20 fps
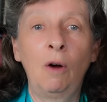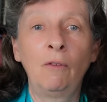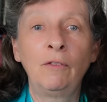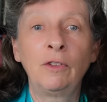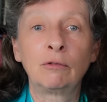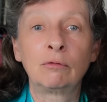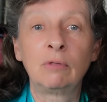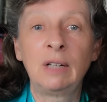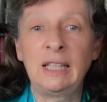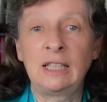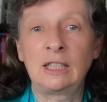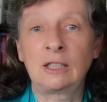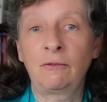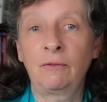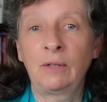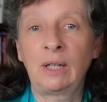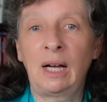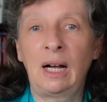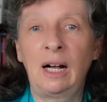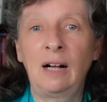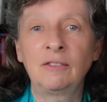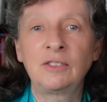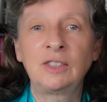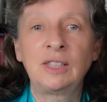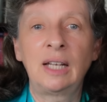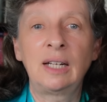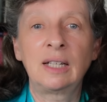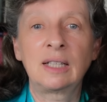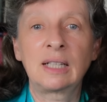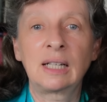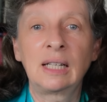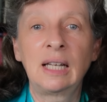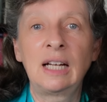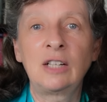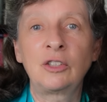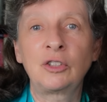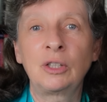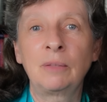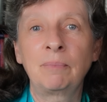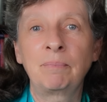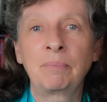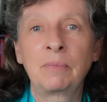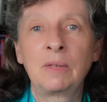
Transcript: of the writs for the half-Senate election.